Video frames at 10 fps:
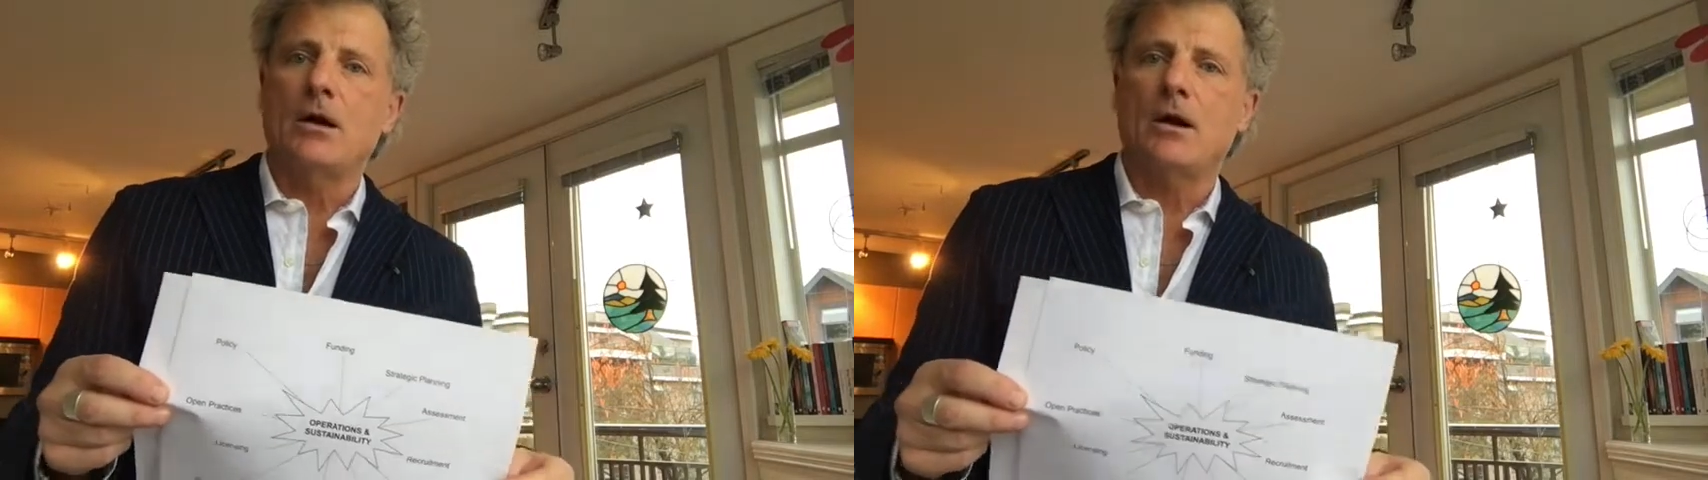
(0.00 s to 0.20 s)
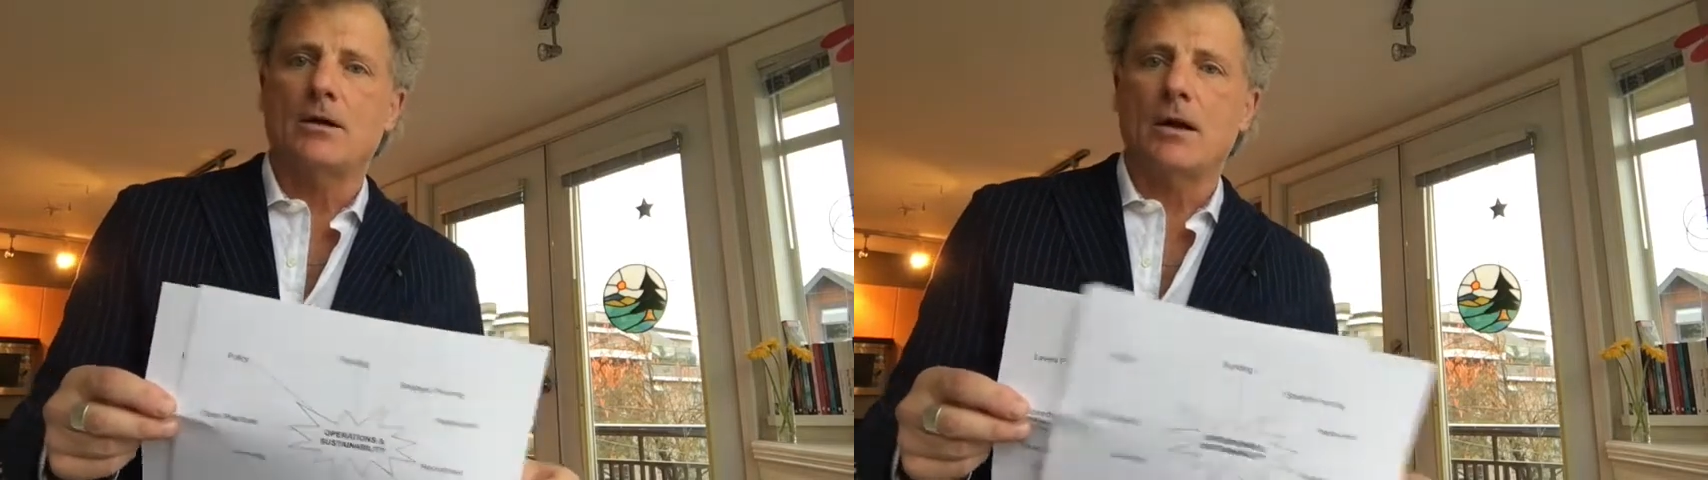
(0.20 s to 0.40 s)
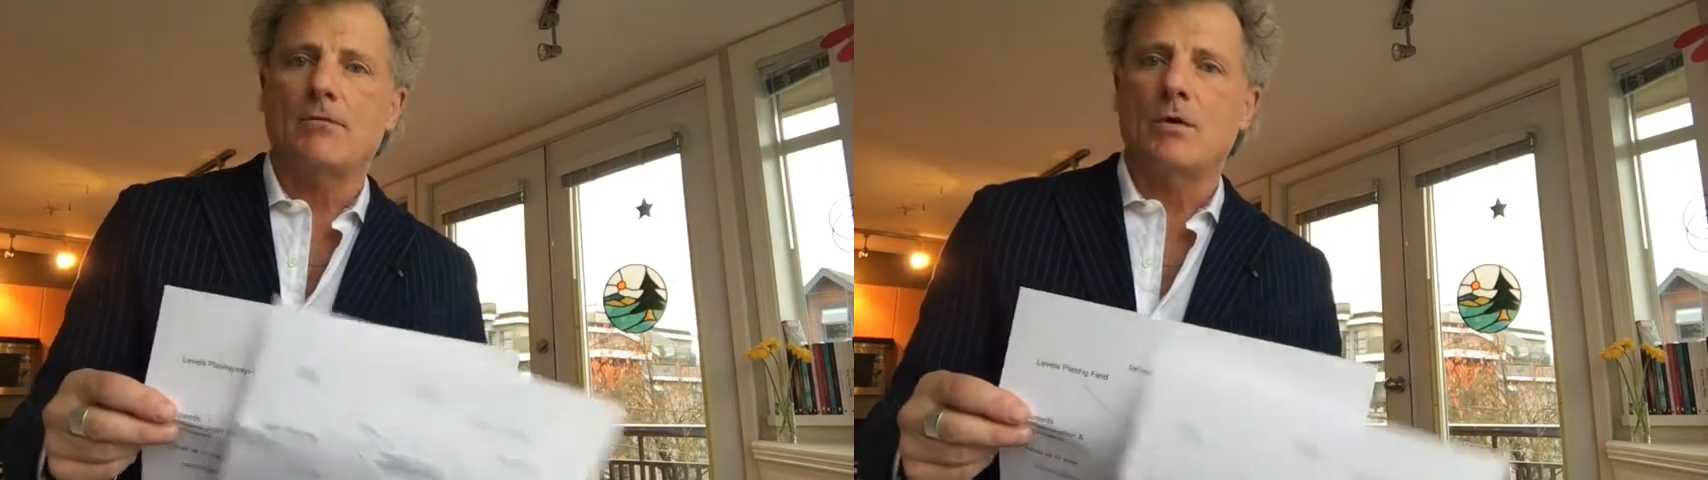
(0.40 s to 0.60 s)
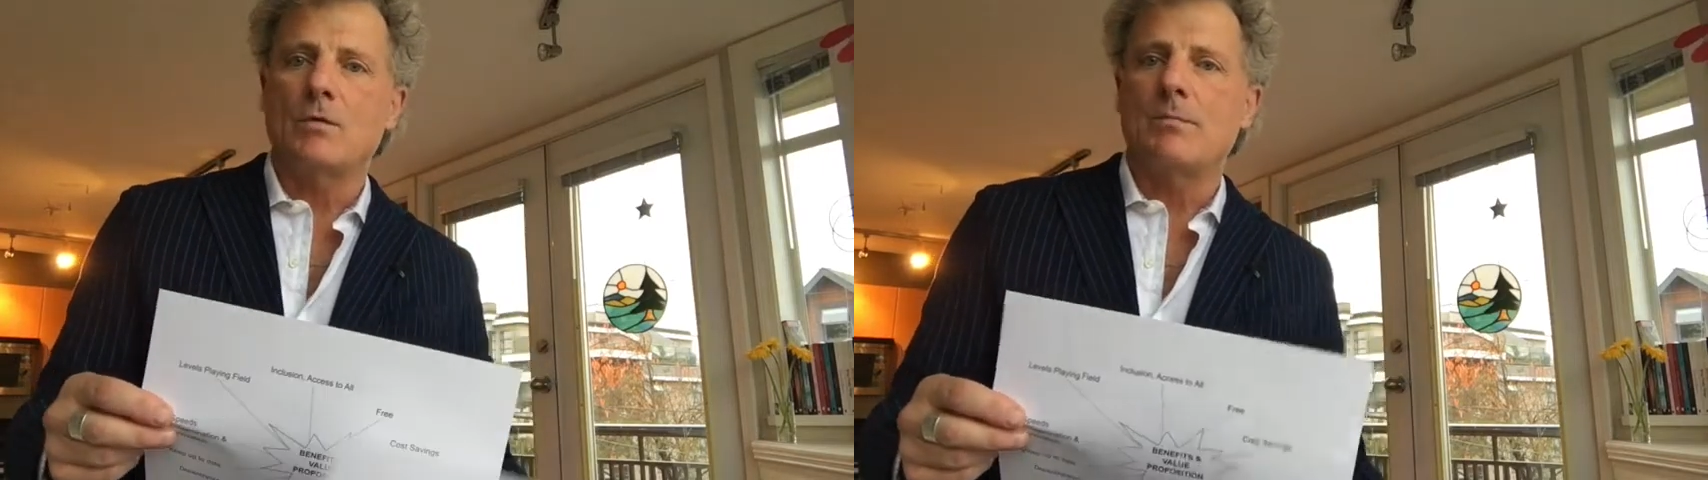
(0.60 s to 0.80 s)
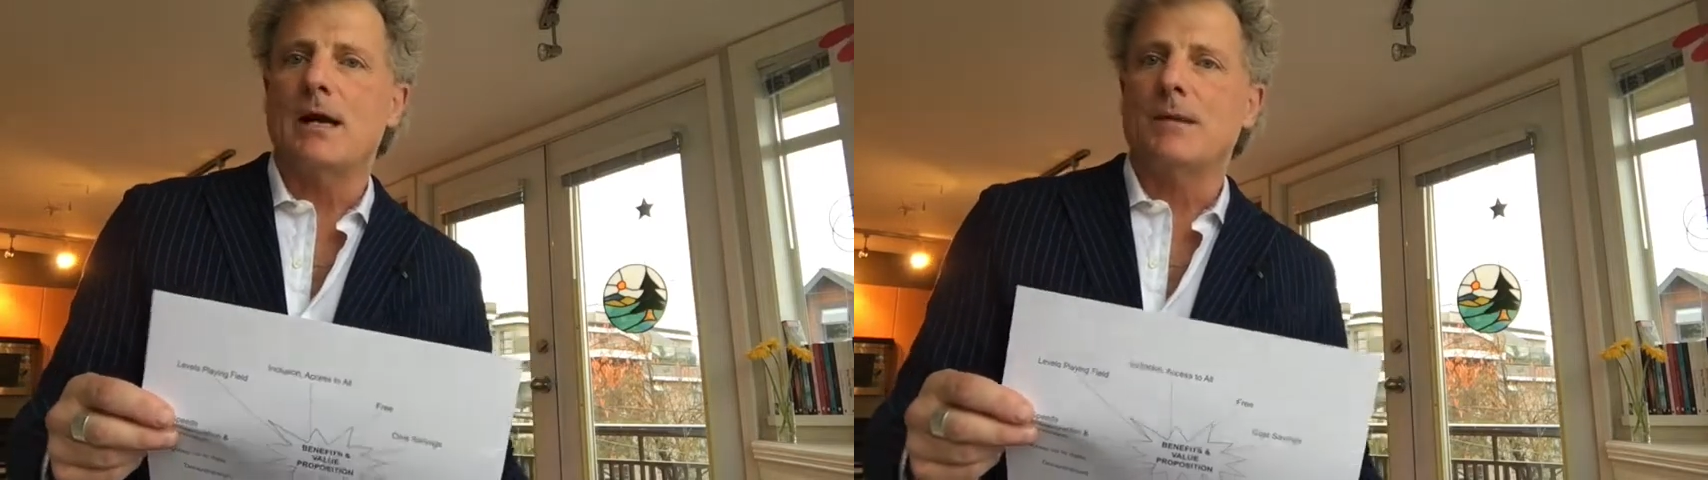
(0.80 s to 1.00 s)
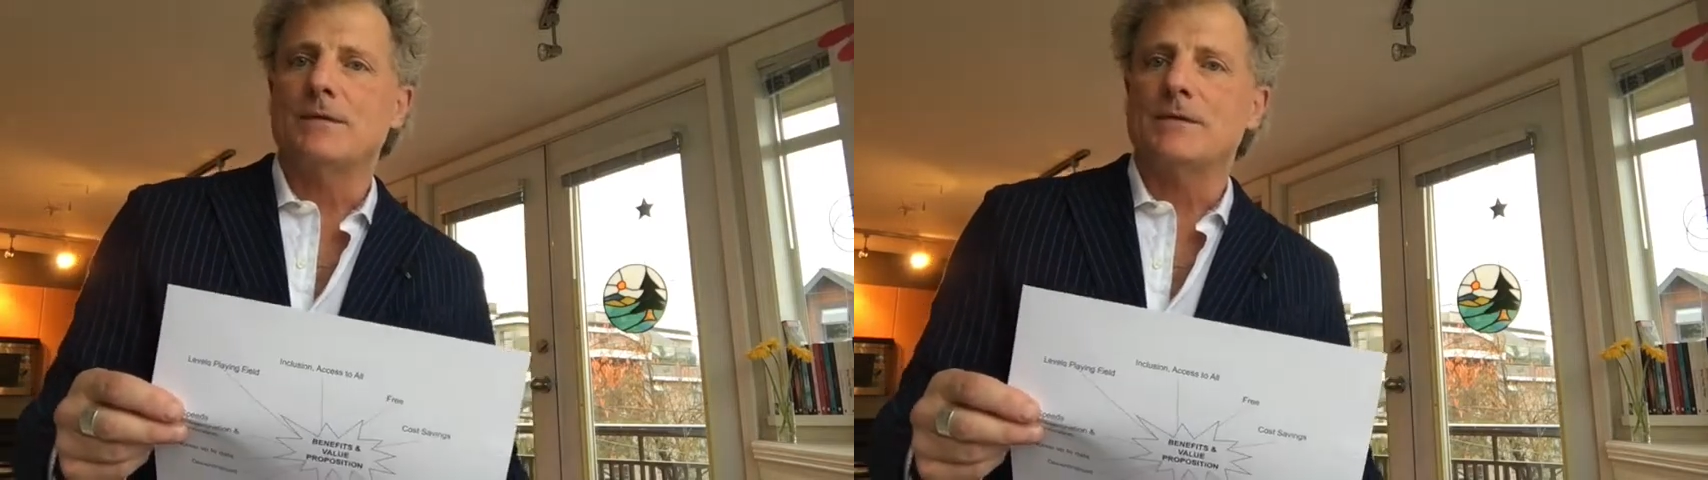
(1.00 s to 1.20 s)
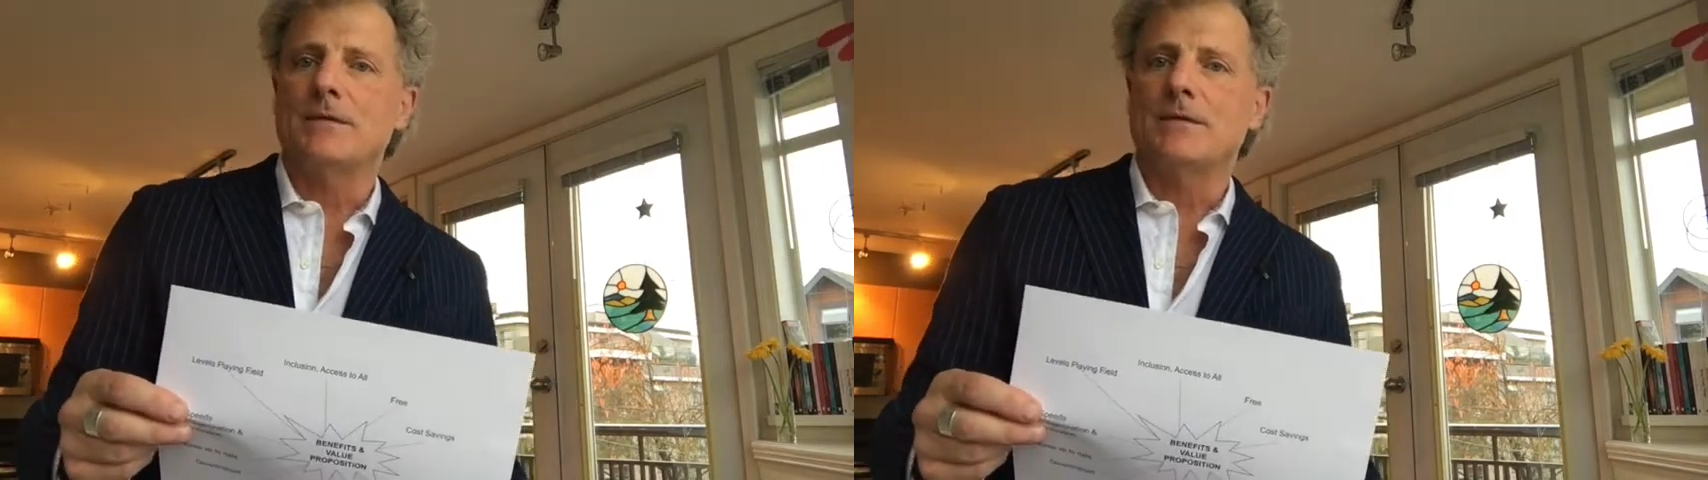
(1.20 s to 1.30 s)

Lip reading: on our roadmaps.